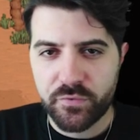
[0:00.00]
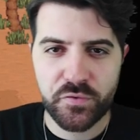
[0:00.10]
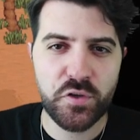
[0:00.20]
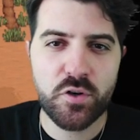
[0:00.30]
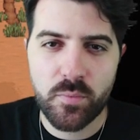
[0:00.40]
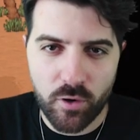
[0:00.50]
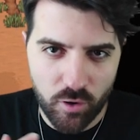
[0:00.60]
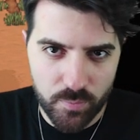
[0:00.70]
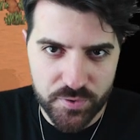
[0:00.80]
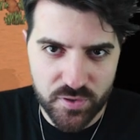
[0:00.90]
a few more
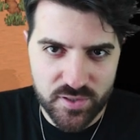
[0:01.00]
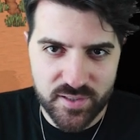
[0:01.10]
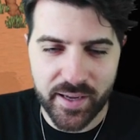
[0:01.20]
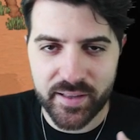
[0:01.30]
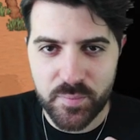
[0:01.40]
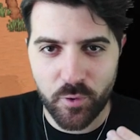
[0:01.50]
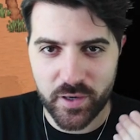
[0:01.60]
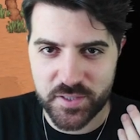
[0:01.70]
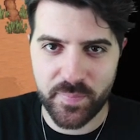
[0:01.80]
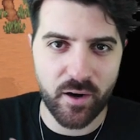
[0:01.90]
options, slightly more
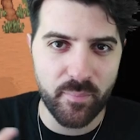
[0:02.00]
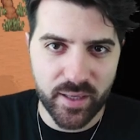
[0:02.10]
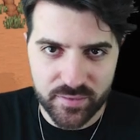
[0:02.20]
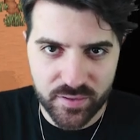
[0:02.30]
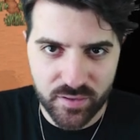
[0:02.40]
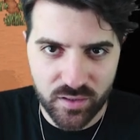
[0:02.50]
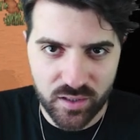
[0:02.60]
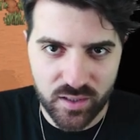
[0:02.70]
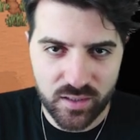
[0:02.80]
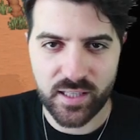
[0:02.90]

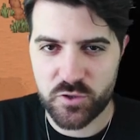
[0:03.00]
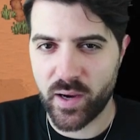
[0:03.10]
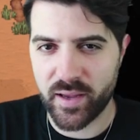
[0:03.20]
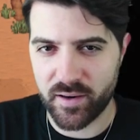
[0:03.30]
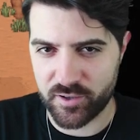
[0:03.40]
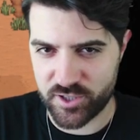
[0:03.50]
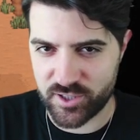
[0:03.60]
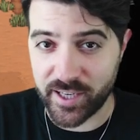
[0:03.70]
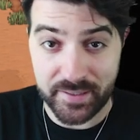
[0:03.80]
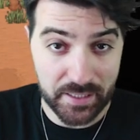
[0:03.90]
experimental, that's why they're
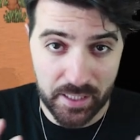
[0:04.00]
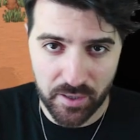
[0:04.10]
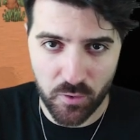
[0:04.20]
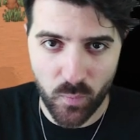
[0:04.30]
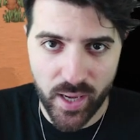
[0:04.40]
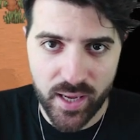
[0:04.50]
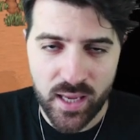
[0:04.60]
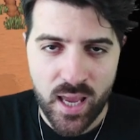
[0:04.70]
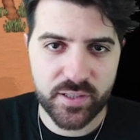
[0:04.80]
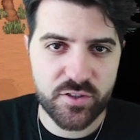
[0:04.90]
slightly hidden
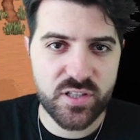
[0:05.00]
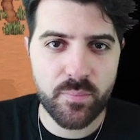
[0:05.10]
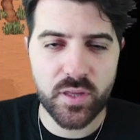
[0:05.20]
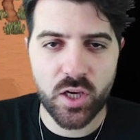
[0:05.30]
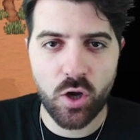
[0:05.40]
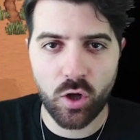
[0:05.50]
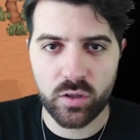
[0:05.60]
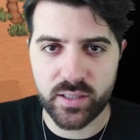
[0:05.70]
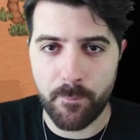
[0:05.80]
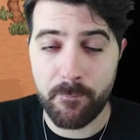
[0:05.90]
away, but there's something
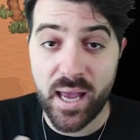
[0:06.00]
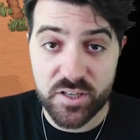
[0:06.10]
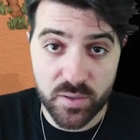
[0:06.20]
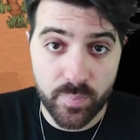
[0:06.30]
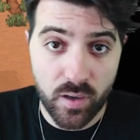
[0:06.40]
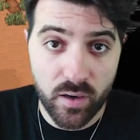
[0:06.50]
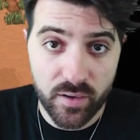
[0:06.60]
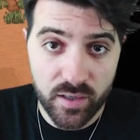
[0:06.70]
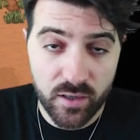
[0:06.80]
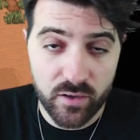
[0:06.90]
called the magic bar
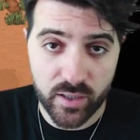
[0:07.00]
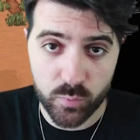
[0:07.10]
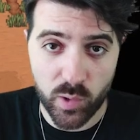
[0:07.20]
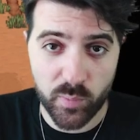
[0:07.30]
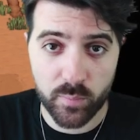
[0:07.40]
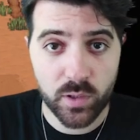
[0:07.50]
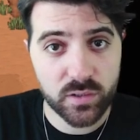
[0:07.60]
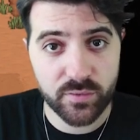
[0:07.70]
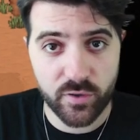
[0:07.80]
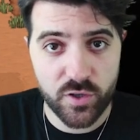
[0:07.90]
here at One More
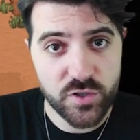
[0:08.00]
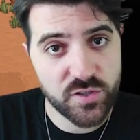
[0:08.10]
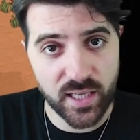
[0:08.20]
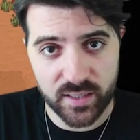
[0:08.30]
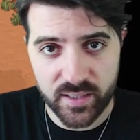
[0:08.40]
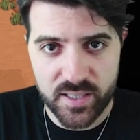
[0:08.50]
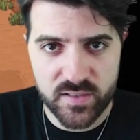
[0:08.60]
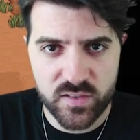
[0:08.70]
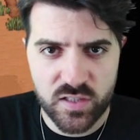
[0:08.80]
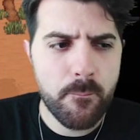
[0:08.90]
Multiverse that
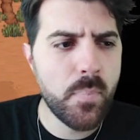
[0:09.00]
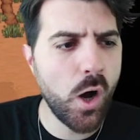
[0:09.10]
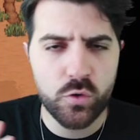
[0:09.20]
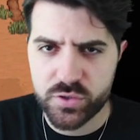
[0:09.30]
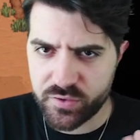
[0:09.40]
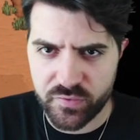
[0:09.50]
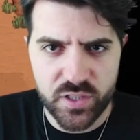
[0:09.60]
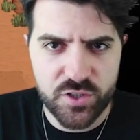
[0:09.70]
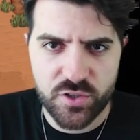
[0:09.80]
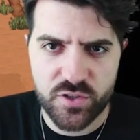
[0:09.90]
lists most
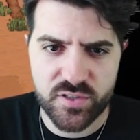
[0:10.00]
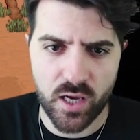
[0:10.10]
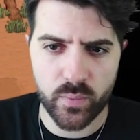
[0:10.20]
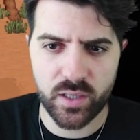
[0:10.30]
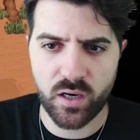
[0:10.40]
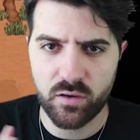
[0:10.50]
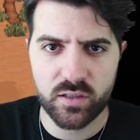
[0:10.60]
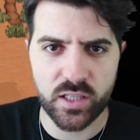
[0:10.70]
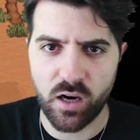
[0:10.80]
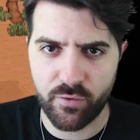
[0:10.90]
features that we
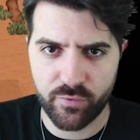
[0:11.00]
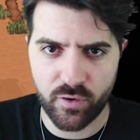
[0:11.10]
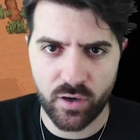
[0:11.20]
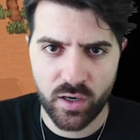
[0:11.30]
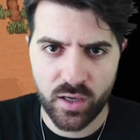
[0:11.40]
currently offer